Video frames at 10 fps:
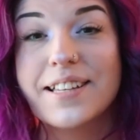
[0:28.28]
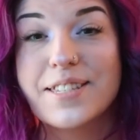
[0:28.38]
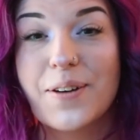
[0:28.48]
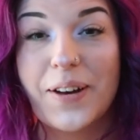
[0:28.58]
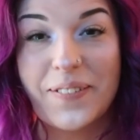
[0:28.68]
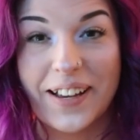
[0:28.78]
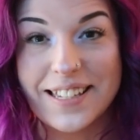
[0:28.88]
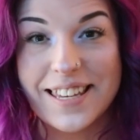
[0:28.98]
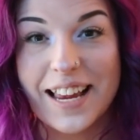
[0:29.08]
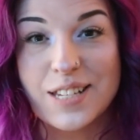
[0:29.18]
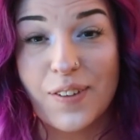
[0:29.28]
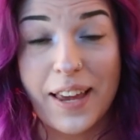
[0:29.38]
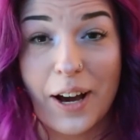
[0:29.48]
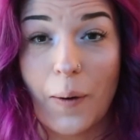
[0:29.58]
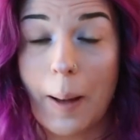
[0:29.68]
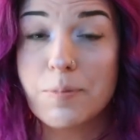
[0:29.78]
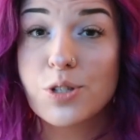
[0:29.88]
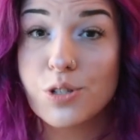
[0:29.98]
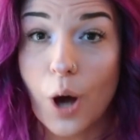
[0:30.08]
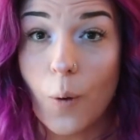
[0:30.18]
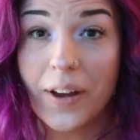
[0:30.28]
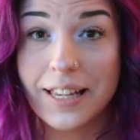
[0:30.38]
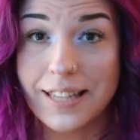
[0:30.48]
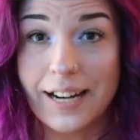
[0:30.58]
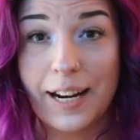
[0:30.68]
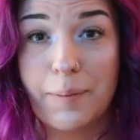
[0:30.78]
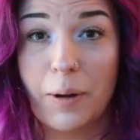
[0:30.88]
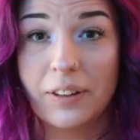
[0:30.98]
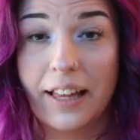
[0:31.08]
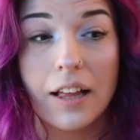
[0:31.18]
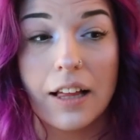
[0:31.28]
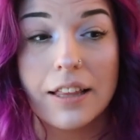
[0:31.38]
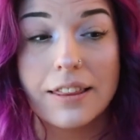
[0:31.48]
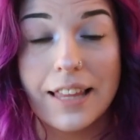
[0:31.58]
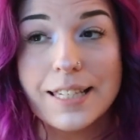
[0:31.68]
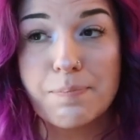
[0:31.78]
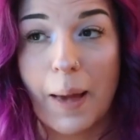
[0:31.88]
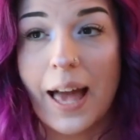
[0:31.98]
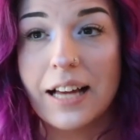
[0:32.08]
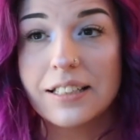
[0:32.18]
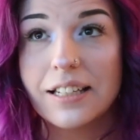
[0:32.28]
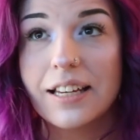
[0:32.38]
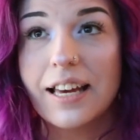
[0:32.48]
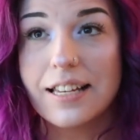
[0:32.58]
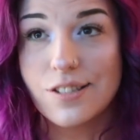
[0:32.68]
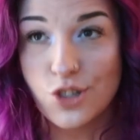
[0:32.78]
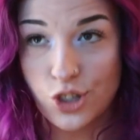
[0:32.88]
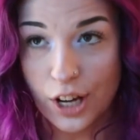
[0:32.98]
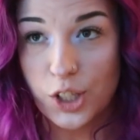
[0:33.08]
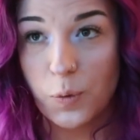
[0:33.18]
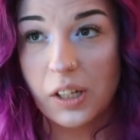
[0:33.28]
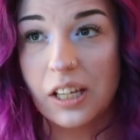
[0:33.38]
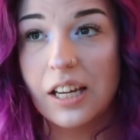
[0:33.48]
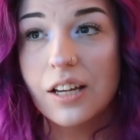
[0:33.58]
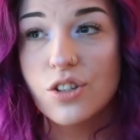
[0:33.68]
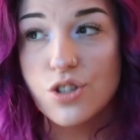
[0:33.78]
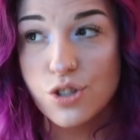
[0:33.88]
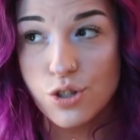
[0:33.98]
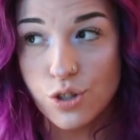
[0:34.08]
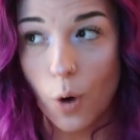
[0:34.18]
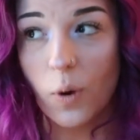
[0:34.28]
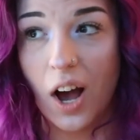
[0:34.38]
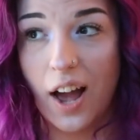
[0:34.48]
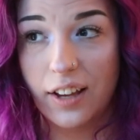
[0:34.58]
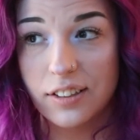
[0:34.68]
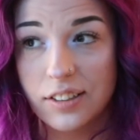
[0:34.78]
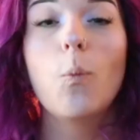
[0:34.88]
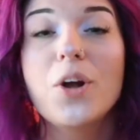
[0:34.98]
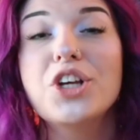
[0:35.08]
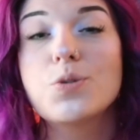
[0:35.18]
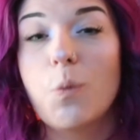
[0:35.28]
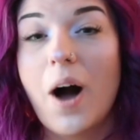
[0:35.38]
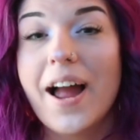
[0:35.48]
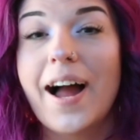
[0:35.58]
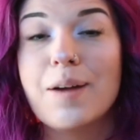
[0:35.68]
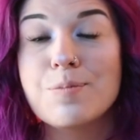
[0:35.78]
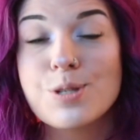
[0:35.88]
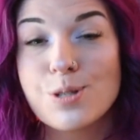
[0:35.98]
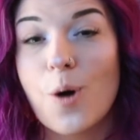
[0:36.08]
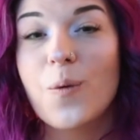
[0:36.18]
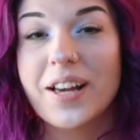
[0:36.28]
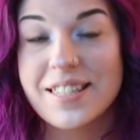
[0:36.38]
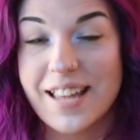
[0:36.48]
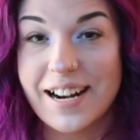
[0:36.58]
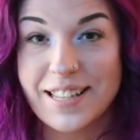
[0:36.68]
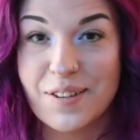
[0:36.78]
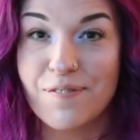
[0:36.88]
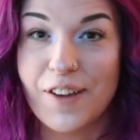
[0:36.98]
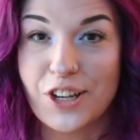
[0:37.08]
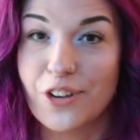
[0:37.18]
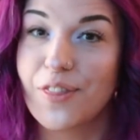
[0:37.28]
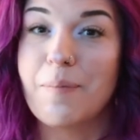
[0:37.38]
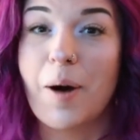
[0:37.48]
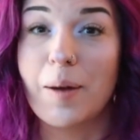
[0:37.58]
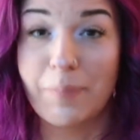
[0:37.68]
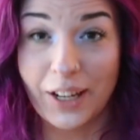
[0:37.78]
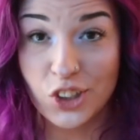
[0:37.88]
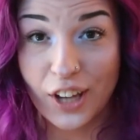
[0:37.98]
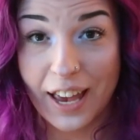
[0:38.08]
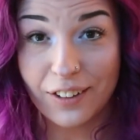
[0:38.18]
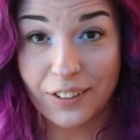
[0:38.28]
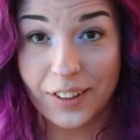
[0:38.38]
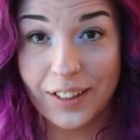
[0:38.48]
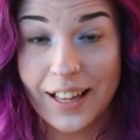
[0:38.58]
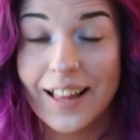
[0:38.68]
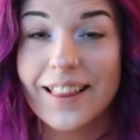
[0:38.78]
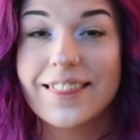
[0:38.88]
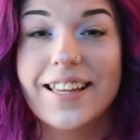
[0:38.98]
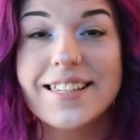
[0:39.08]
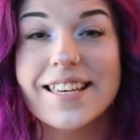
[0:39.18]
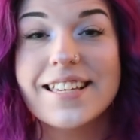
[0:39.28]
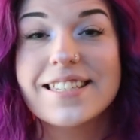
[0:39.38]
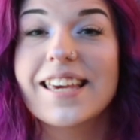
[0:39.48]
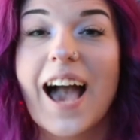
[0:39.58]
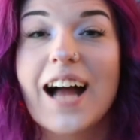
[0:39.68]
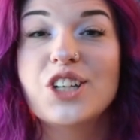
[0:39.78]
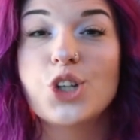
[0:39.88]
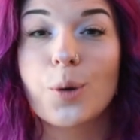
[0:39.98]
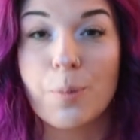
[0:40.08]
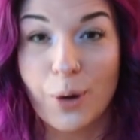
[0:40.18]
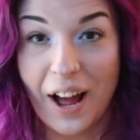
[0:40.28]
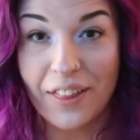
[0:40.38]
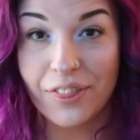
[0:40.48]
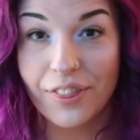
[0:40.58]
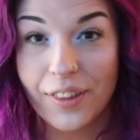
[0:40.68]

So anyways, today's video, I'm so excited about this. This band is genuinely so kind, which is why I'm so excited to feature them on my channel. This is Catch Your Breath.